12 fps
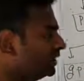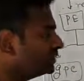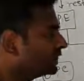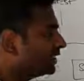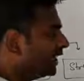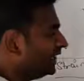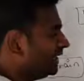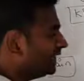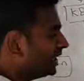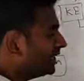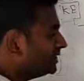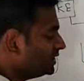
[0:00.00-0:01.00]
So the
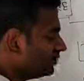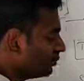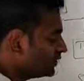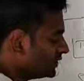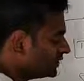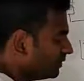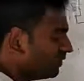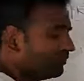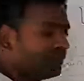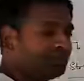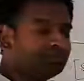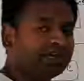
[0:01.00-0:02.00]
kinetic energy possessed by
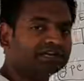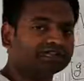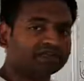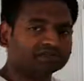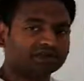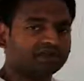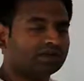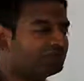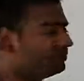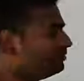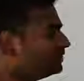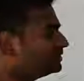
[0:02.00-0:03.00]
vibration is called
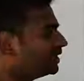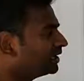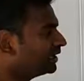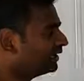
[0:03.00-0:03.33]
vibrational